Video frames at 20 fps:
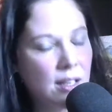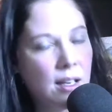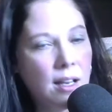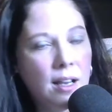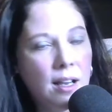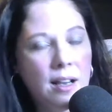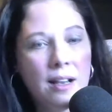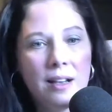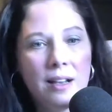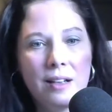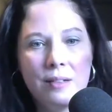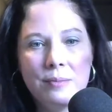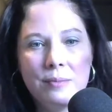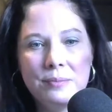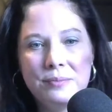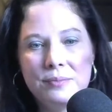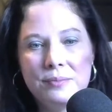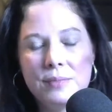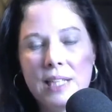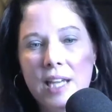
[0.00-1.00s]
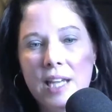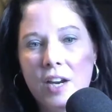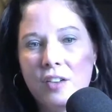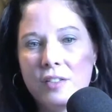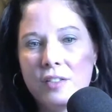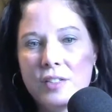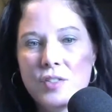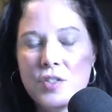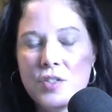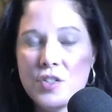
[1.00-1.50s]
um,
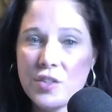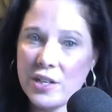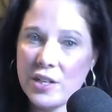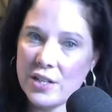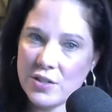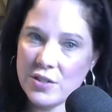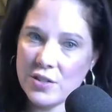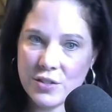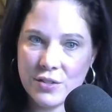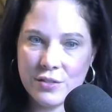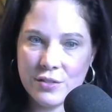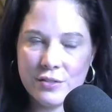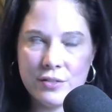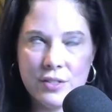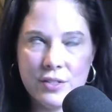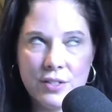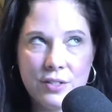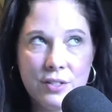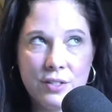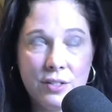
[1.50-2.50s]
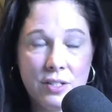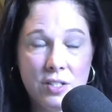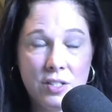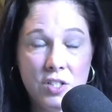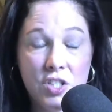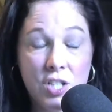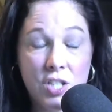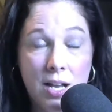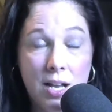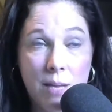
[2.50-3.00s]
Carolyn's Treasures
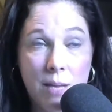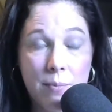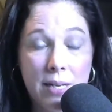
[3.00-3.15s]
Shop.